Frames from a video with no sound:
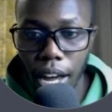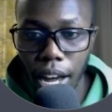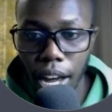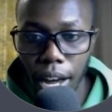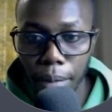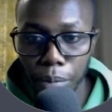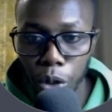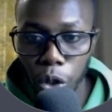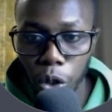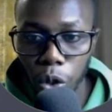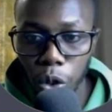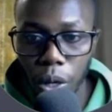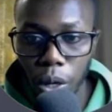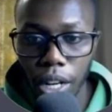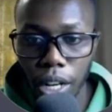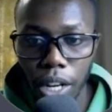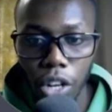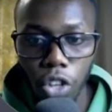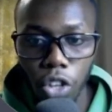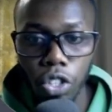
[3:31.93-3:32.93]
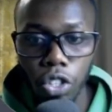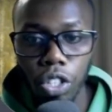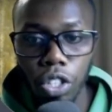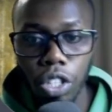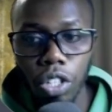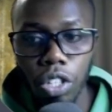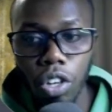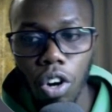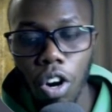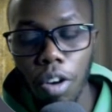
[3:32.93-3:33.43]
I'm sure
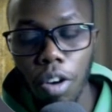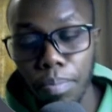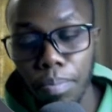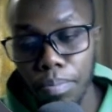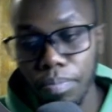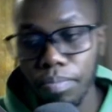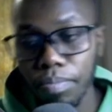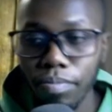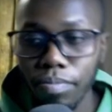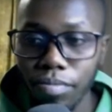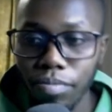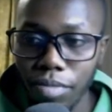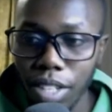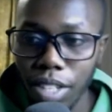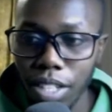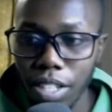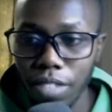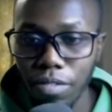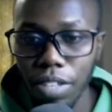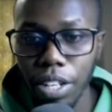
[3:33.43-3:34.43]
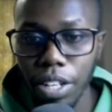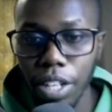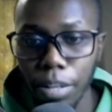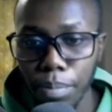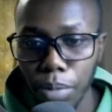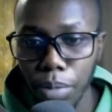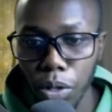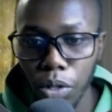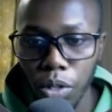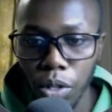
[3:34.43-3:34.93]
.com is
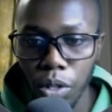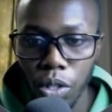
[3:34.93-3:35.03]
available.